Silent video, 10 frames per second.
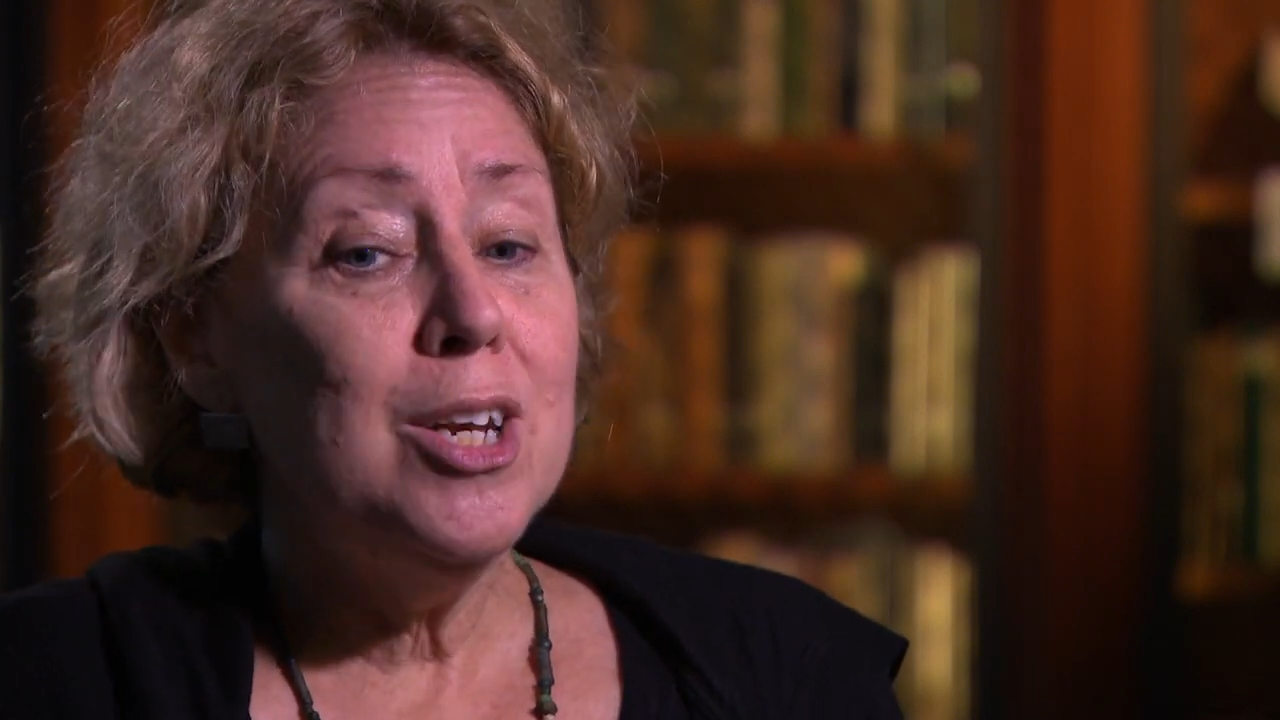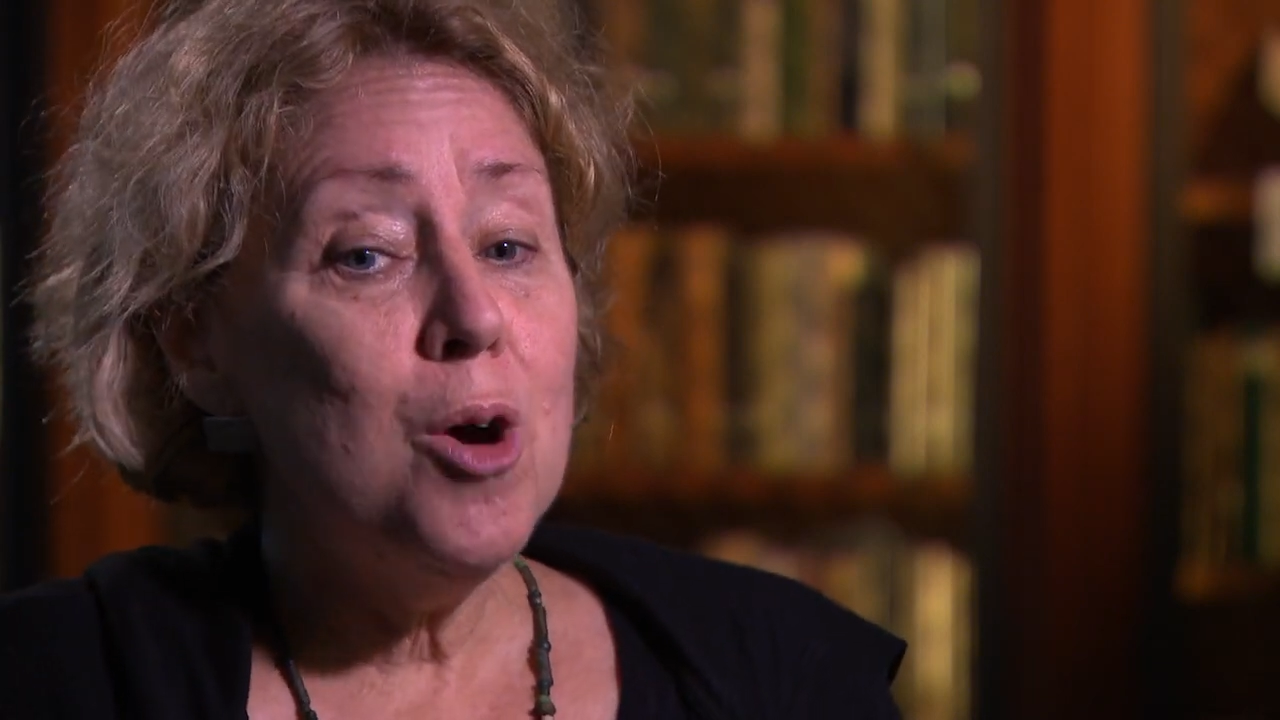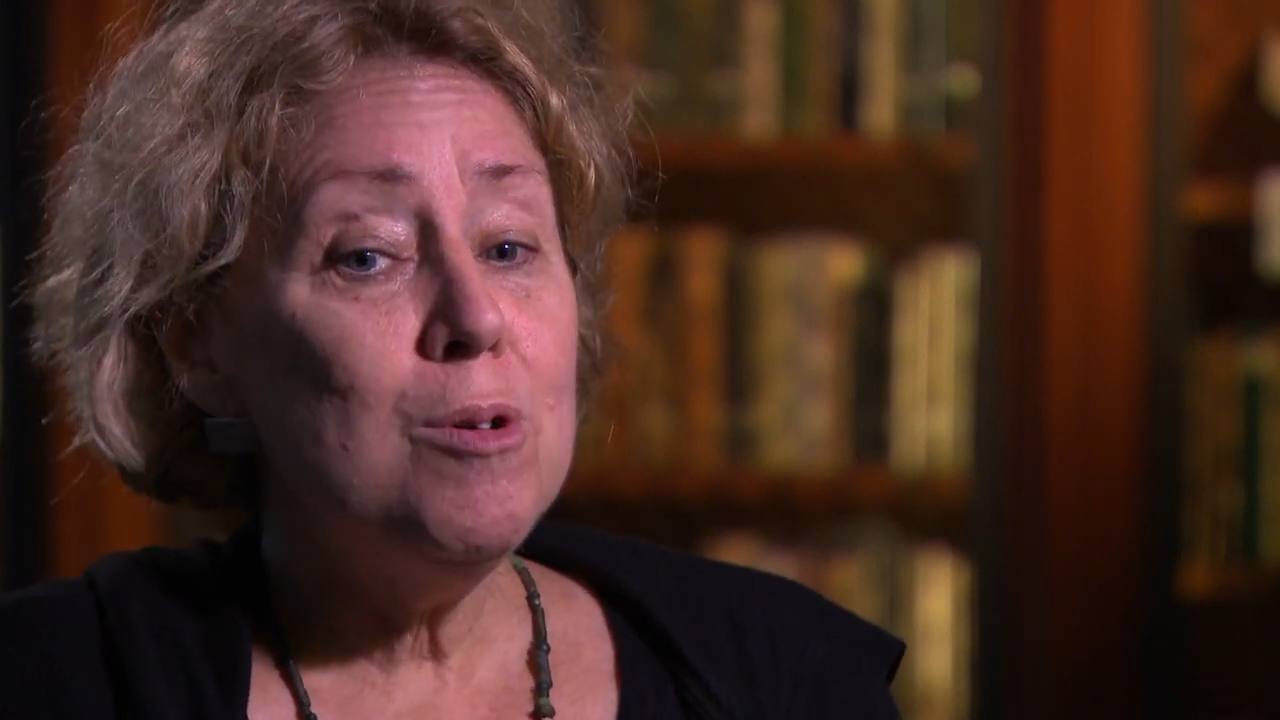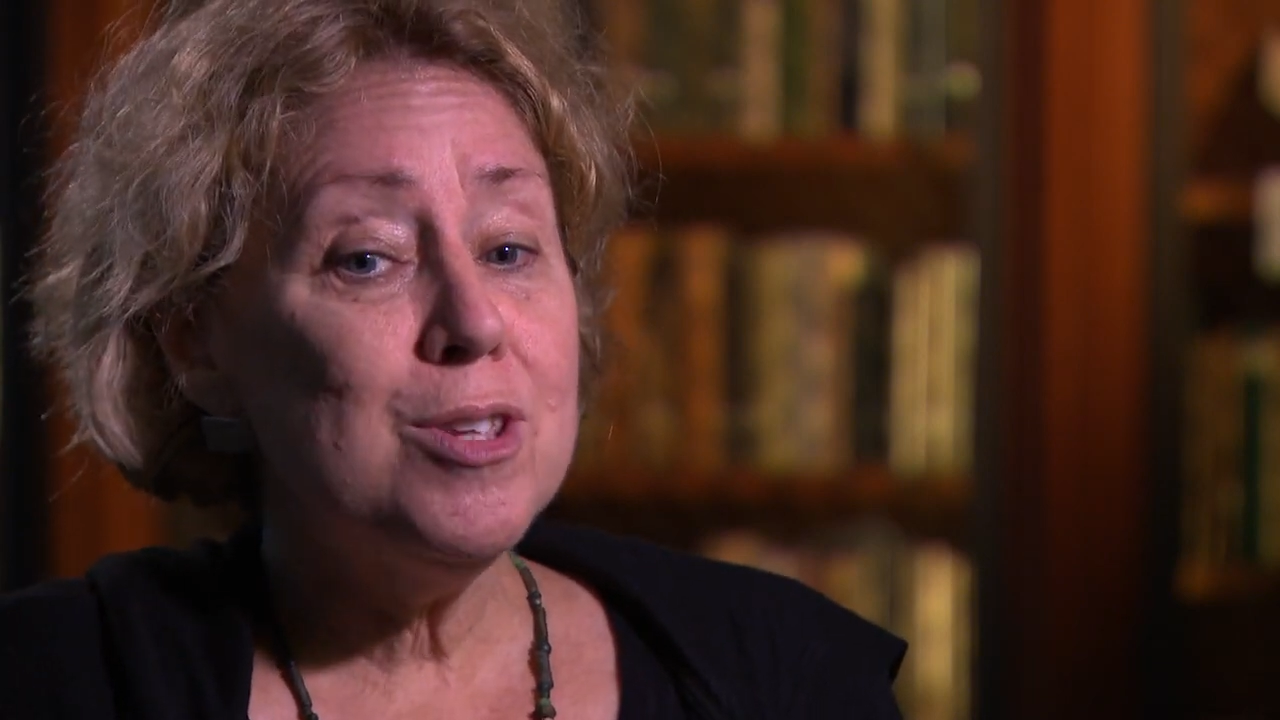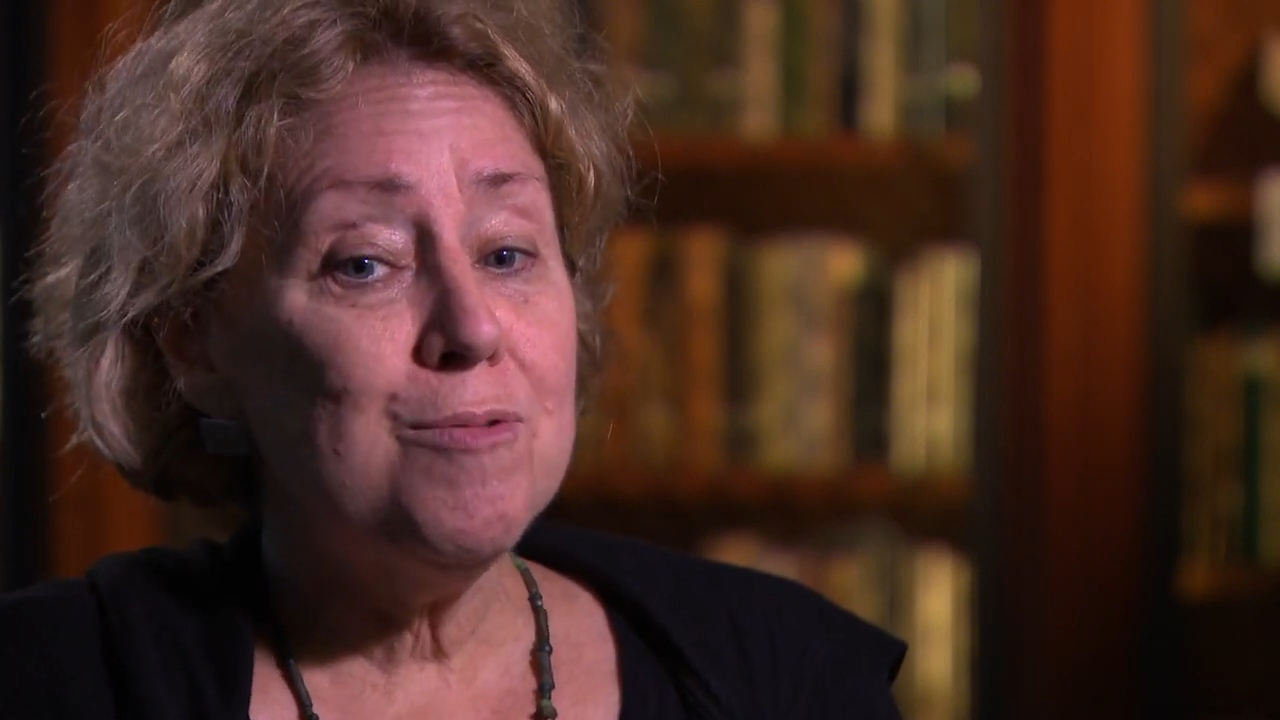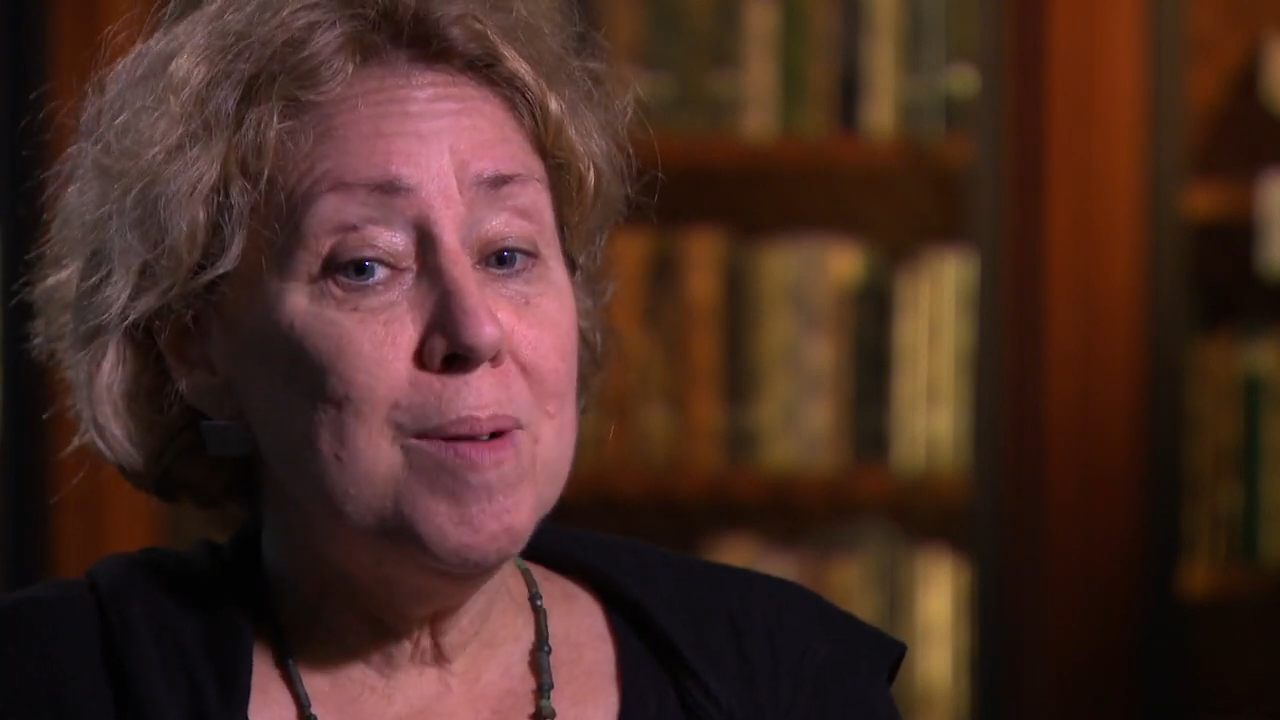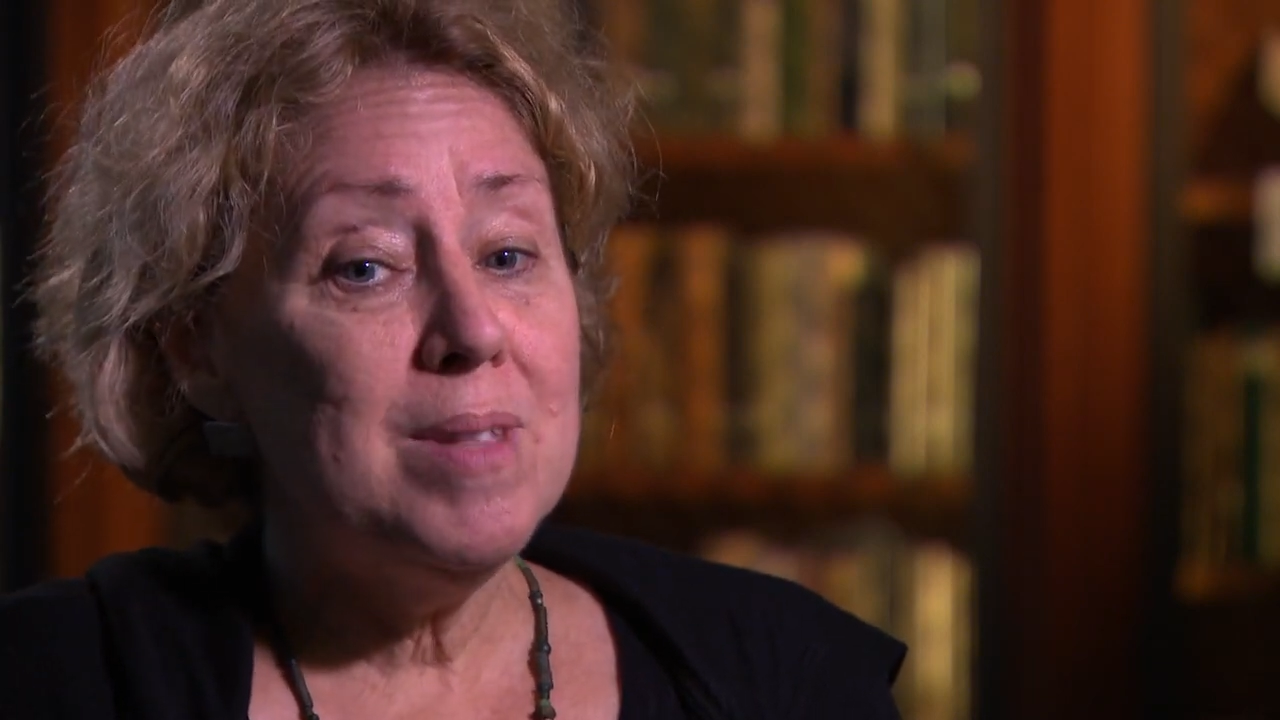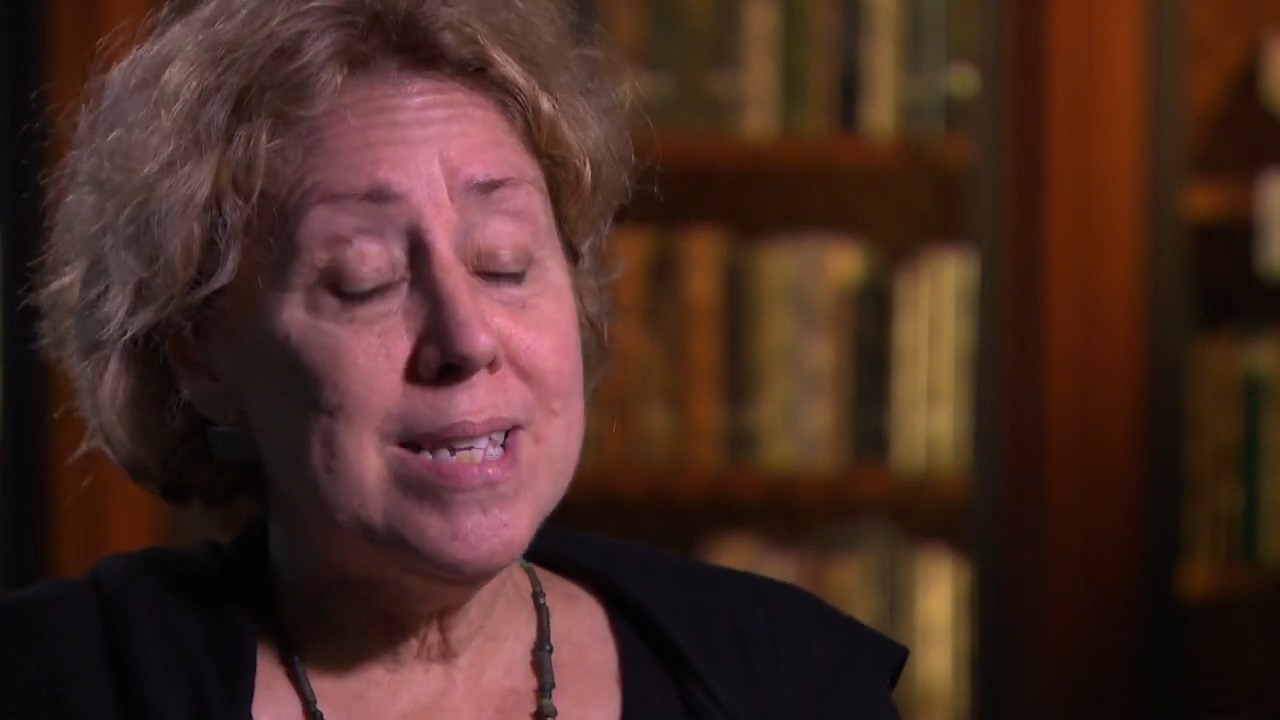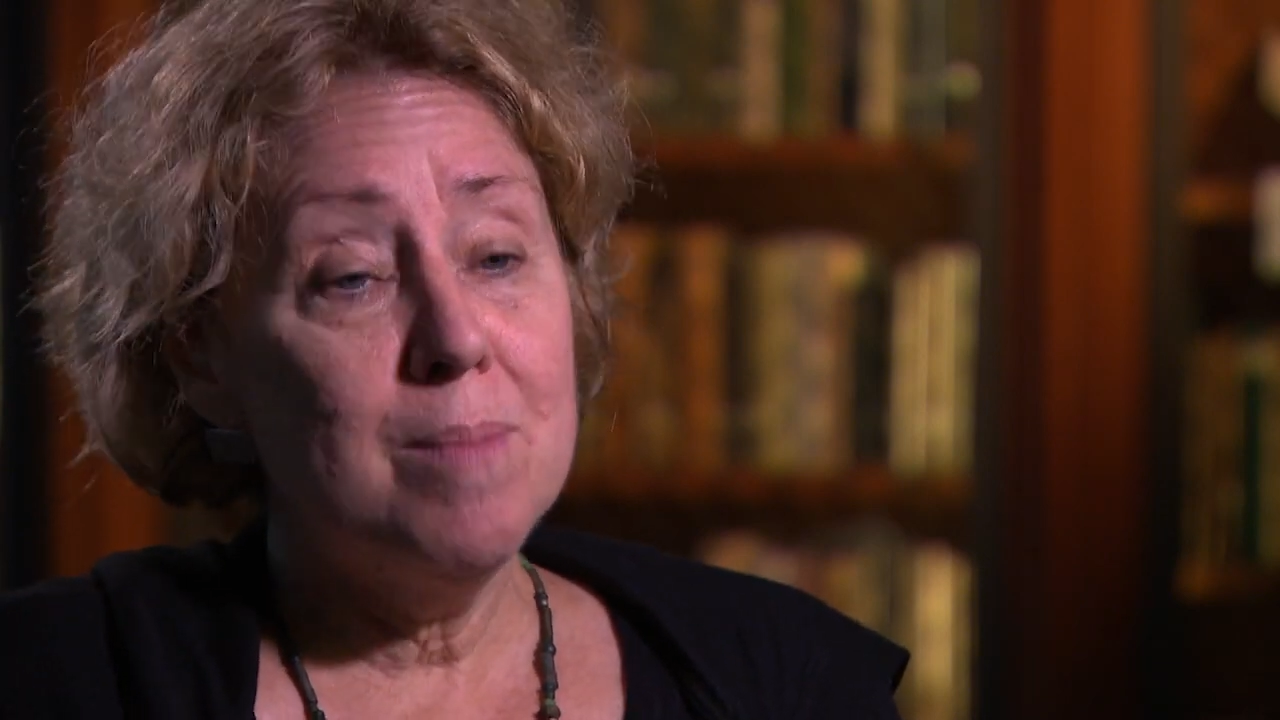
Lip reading: noticed from the